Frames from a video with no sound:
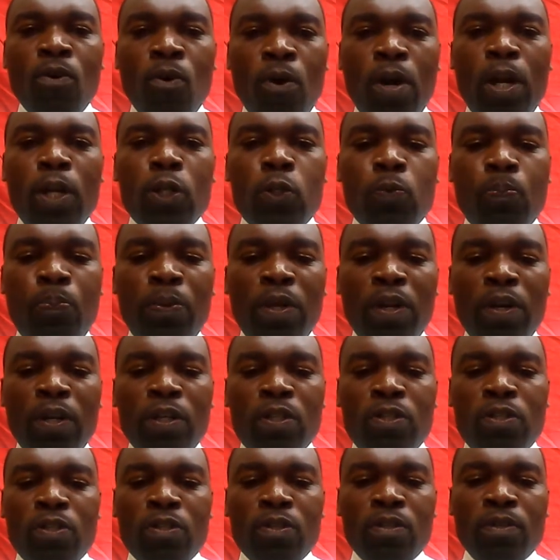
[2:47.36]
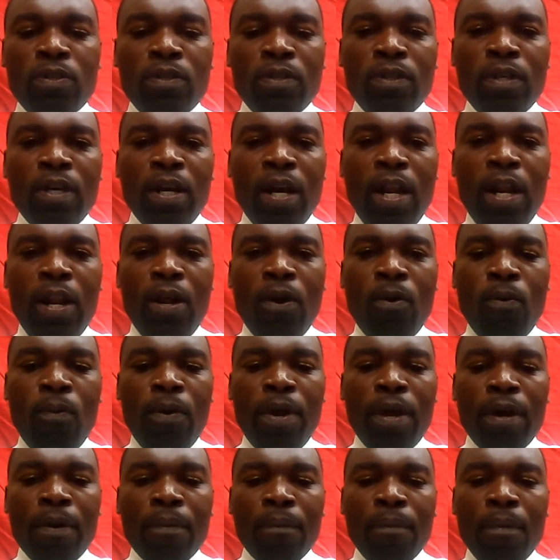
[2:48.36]
Holy Spirit.
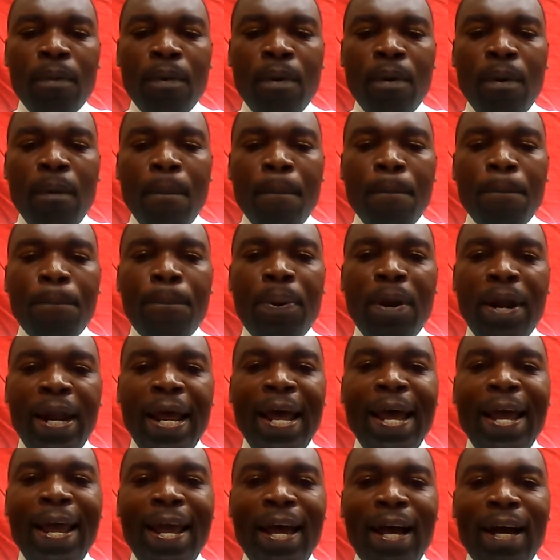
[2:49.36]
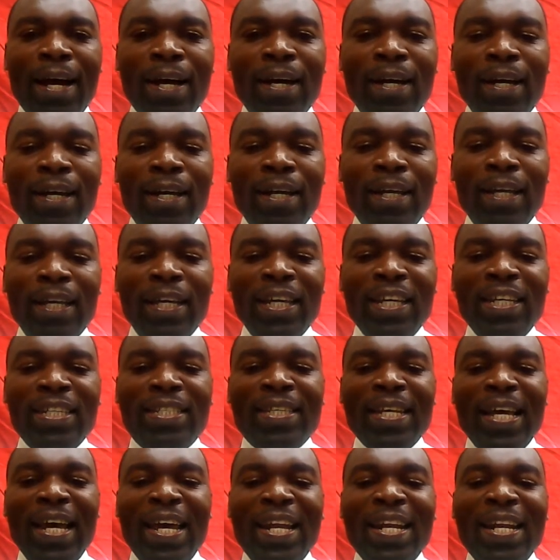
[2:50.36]
Hallelujah. Prayer
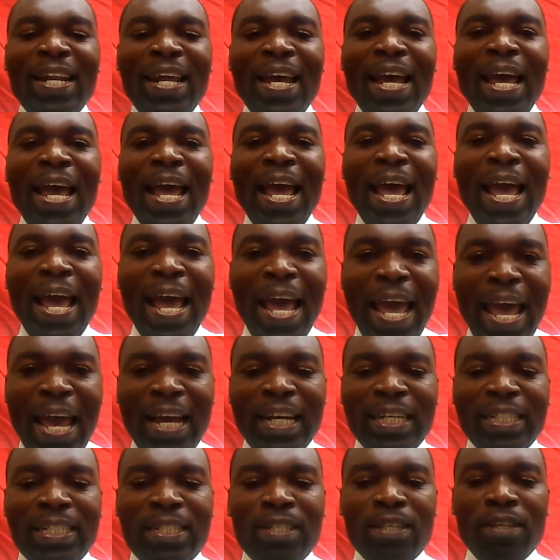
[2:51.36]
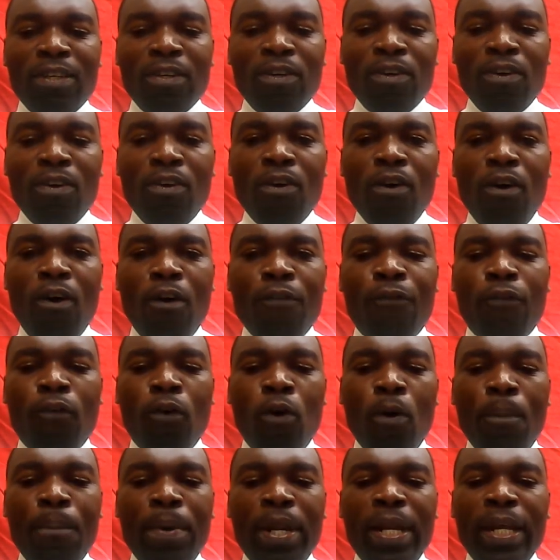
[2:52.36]
is an act of
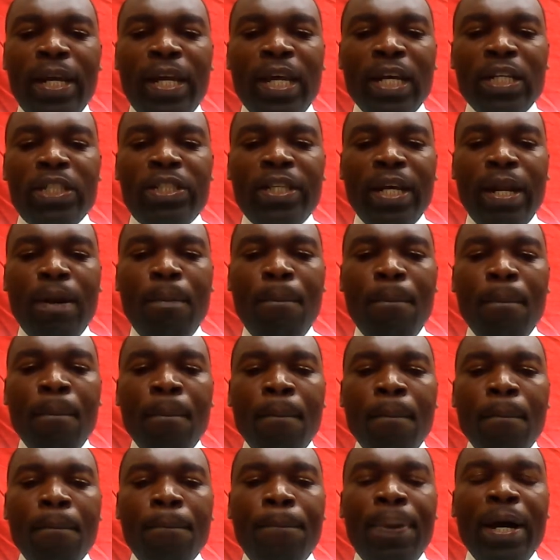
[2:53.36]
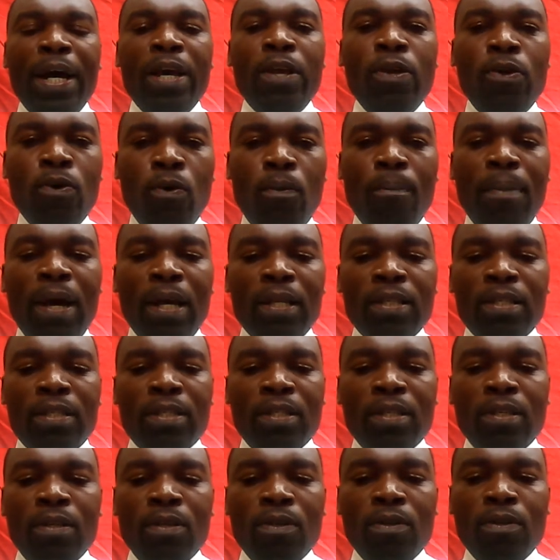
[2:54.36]
communication by
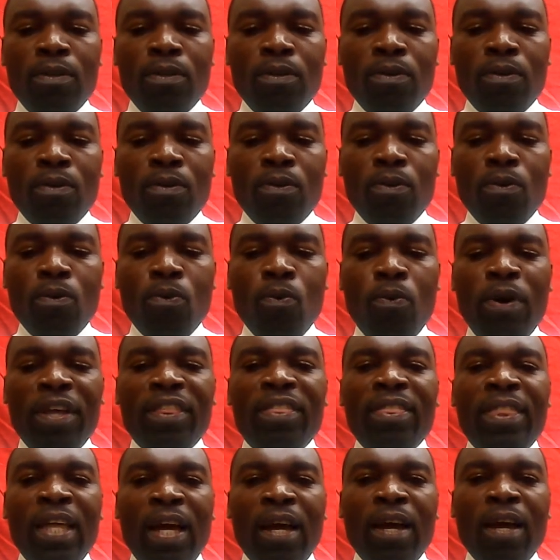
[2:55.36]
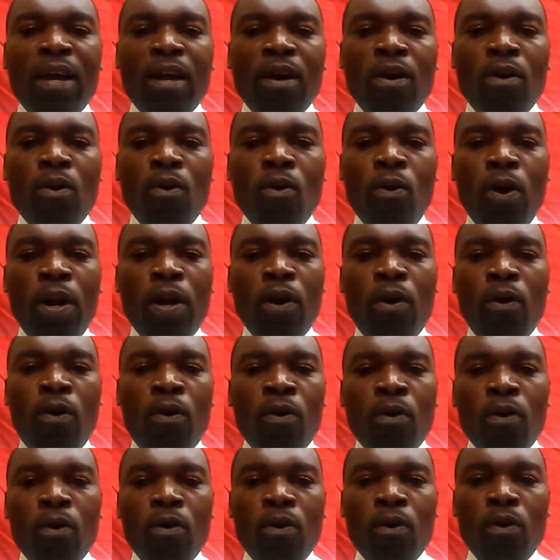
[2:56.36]
humans with the
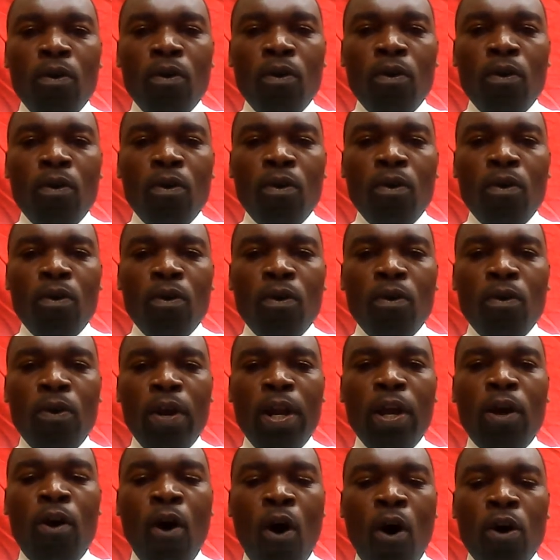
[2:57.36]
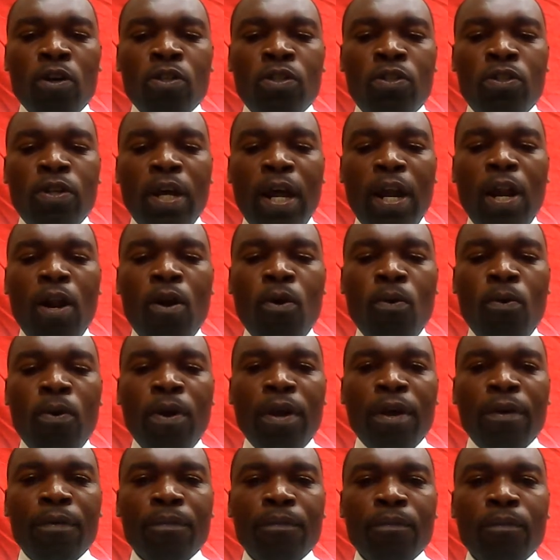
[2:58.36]
Holy God.
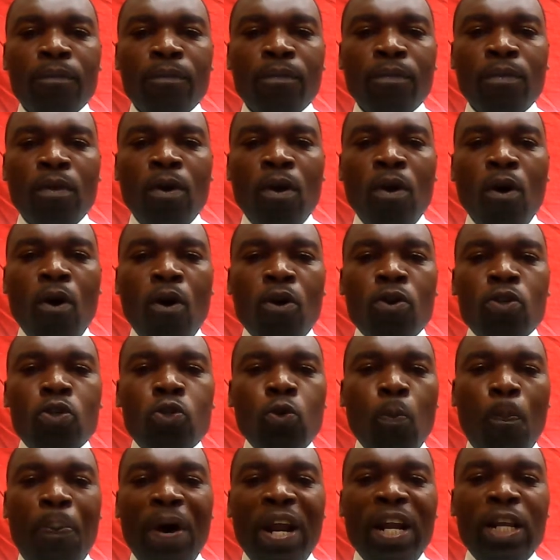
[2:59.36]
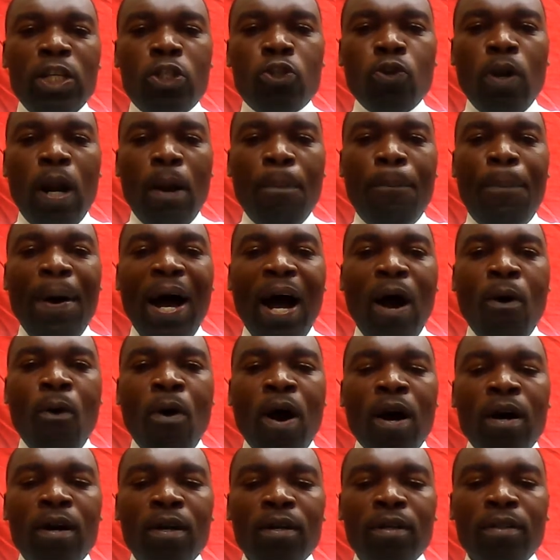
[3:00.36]
Hallelujah. Or supernatural
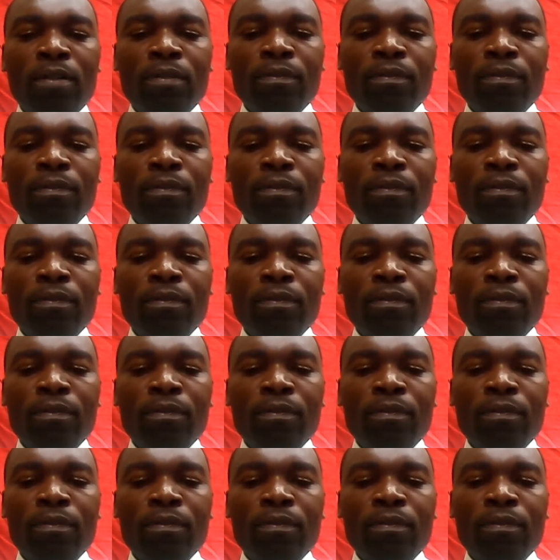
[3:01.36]
power.